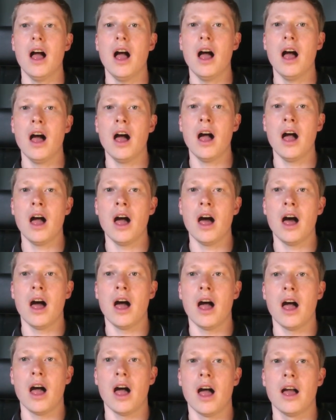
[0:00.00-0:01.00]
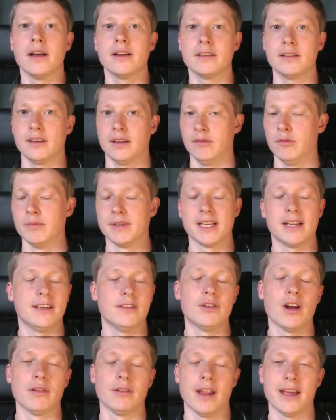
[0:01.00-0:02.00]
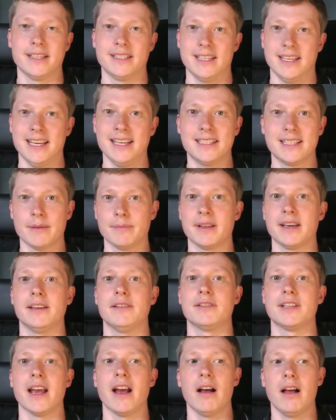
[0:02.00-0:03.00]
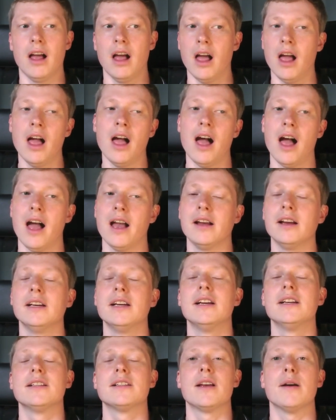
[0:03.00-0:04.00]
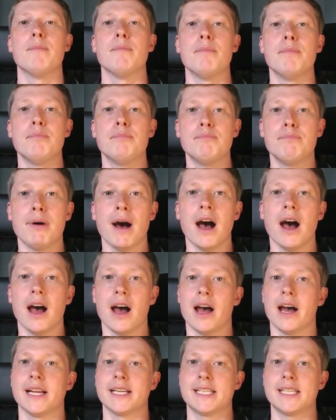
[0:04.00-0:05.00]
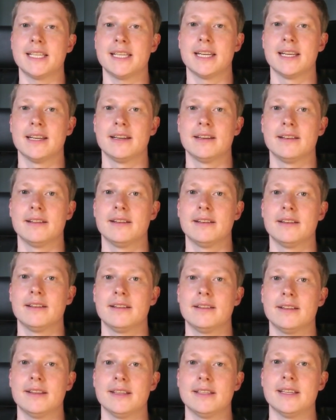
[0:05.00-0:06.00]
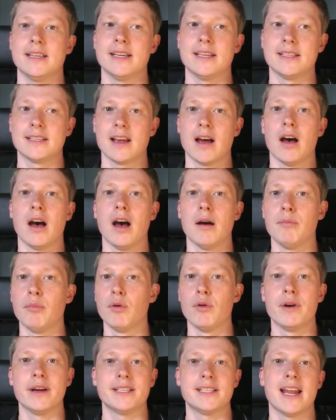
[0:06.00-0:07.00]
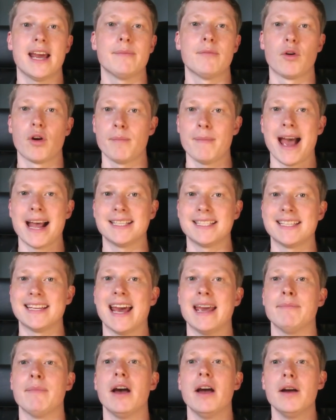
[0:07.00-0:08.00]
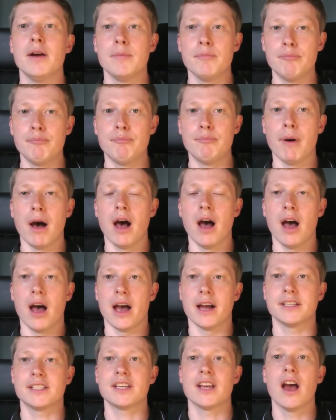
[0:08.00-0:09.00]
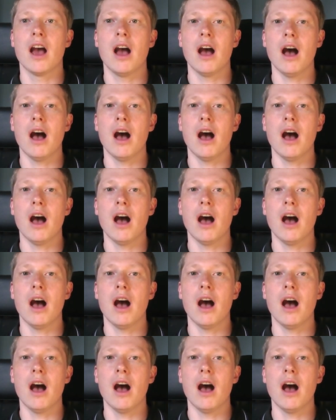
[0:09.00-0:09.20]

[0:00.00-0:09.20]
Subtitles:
Almost like you don't like to eat something. You say But. This is a boy's name or a man's name. But.